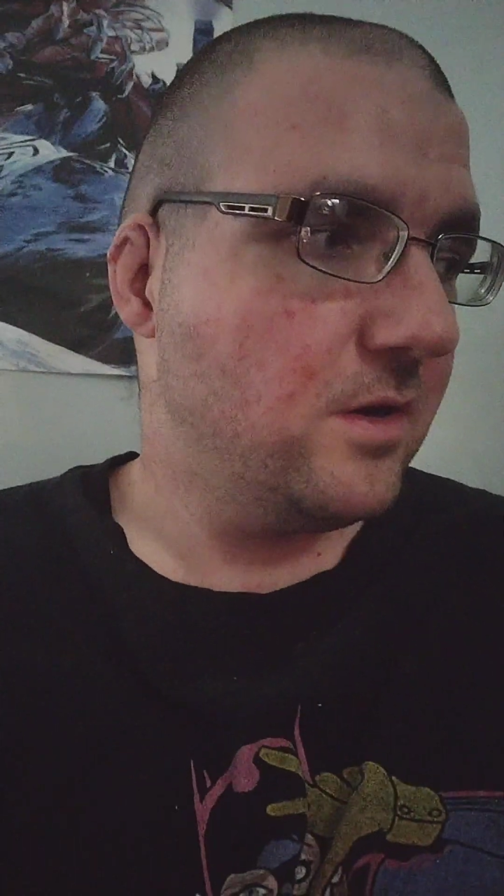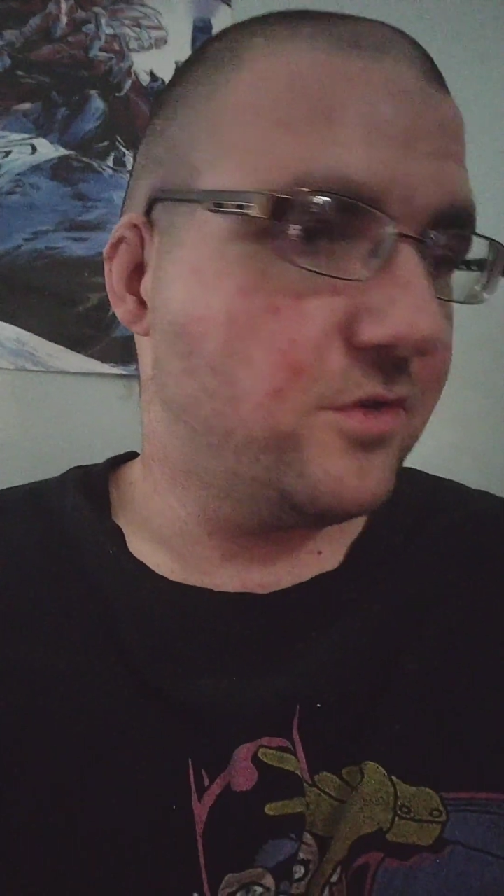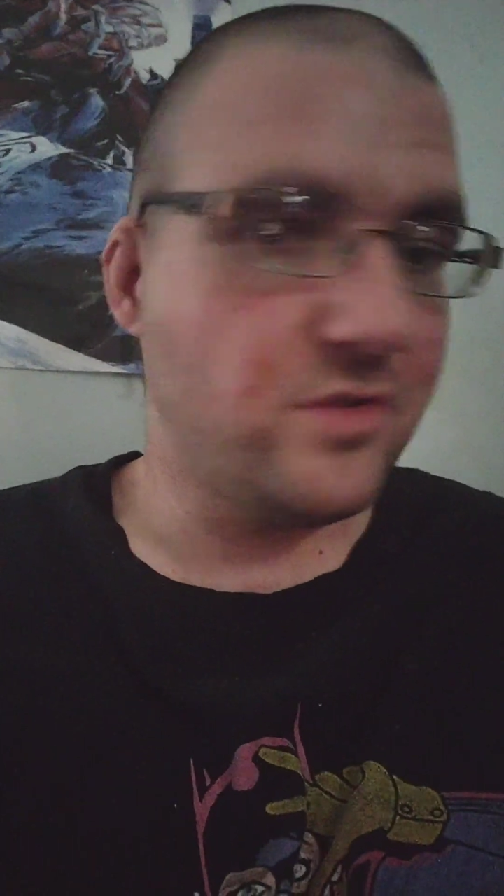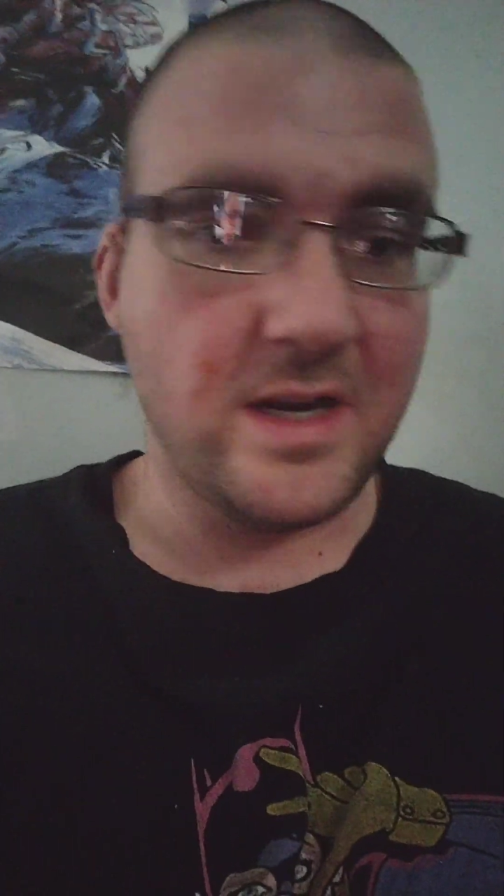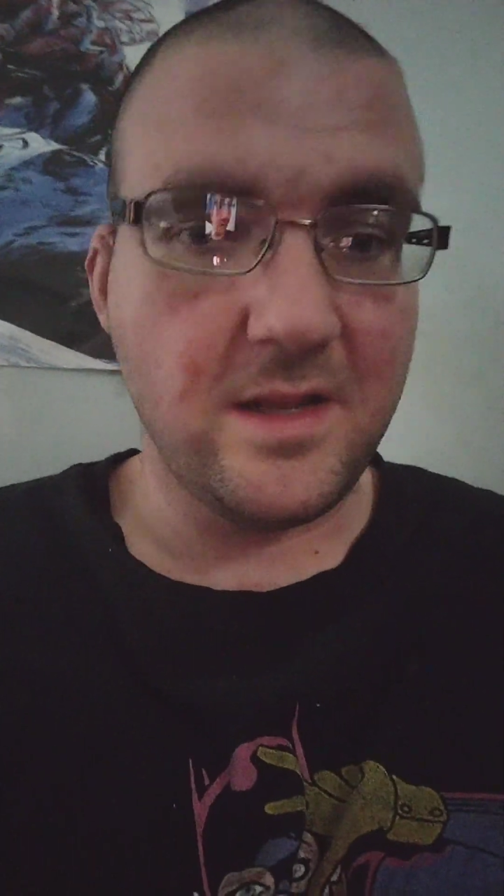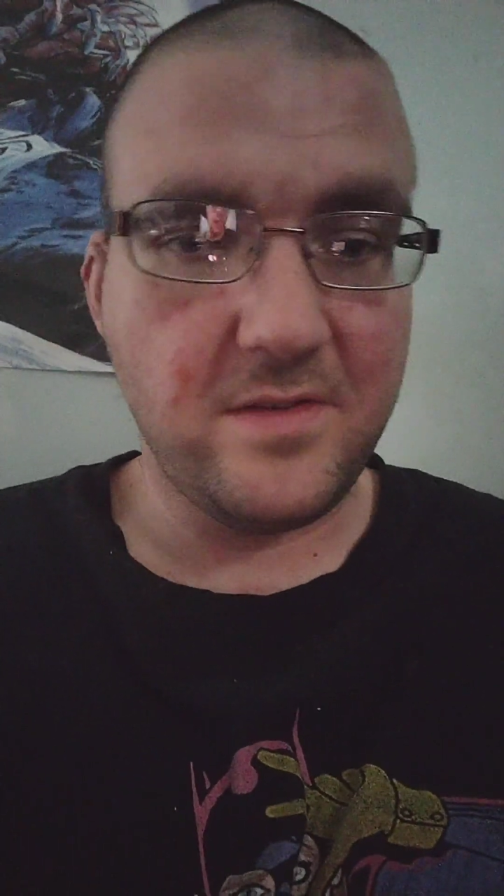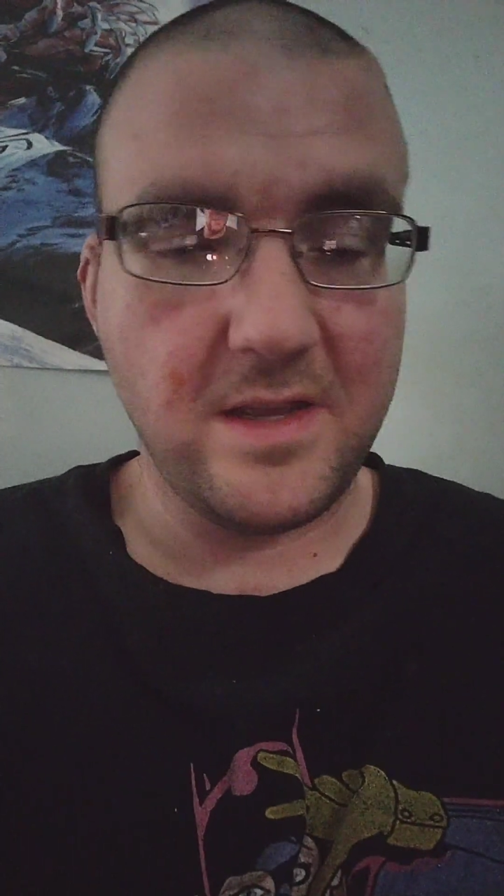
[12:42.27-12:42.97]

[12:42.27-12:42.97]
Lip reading: trying to take